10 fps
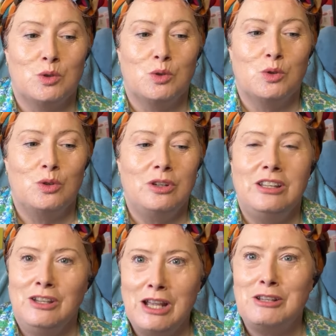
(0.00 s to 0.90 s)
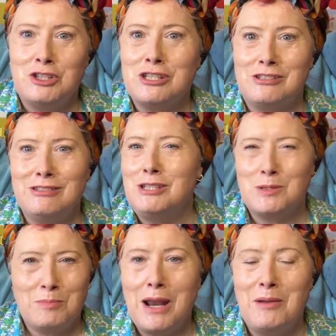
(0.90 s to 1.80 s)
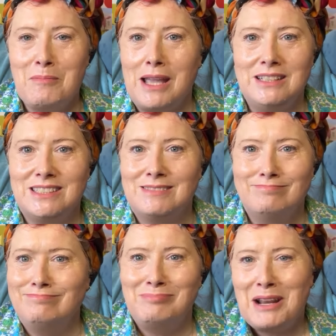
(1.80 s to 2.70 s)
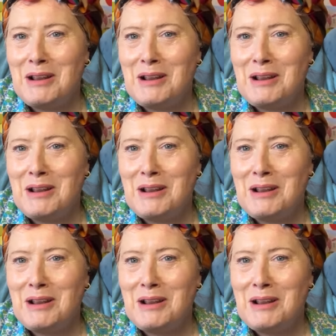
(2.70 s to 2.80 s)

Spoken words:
So yeah, just bear in mind